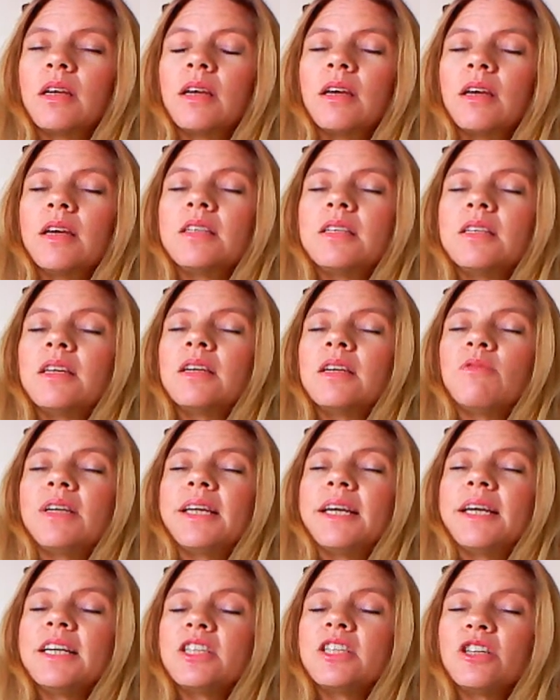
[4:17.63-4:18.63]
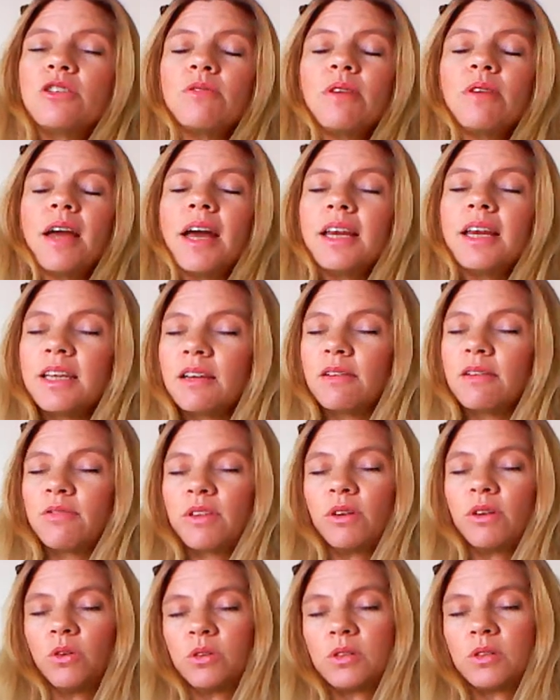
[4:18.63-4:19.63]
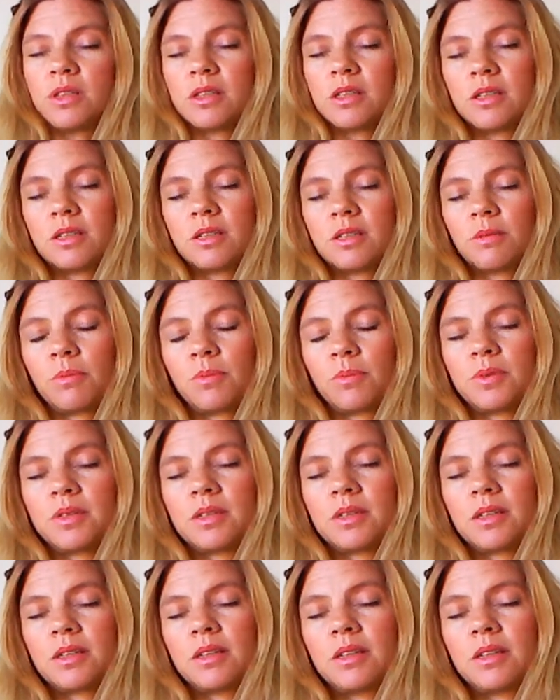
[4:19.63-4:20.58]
it in relation to any of the old systems.